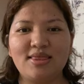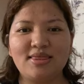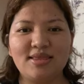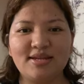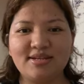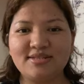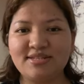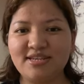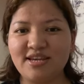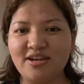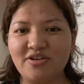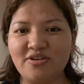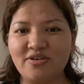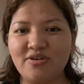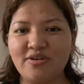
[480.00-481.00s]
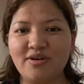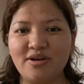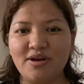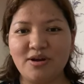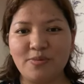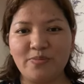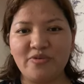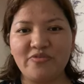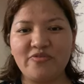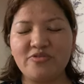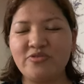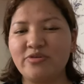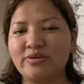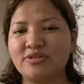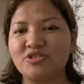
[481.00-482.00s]
let us hear a brief
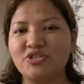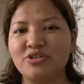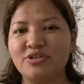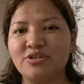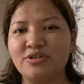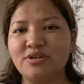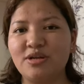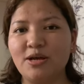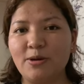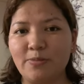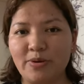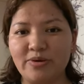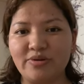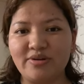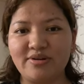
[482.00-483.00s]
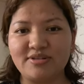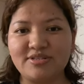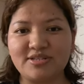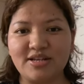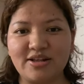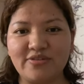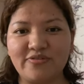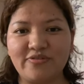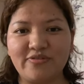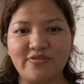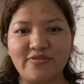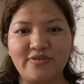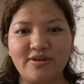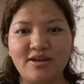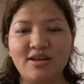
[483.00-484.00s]
introduction about herself.
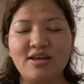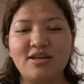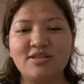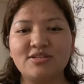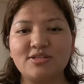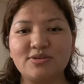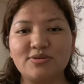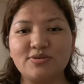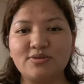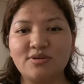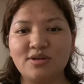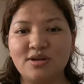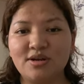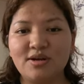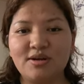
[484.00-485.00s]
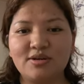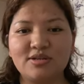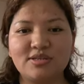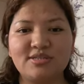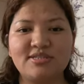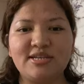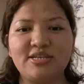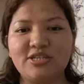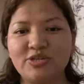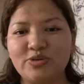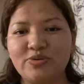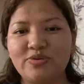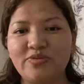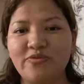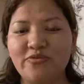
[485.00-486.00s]
So stay
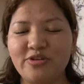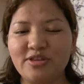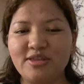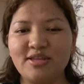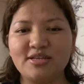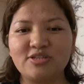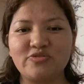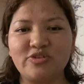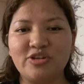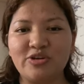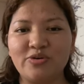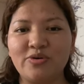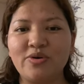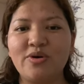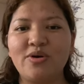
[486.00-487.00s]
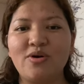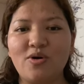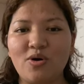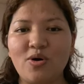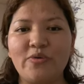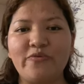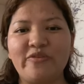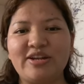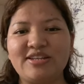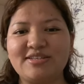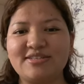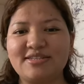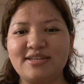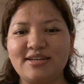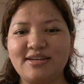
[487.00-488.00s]
tuned for the next video on
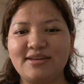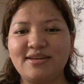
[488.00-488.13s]
Wednesday.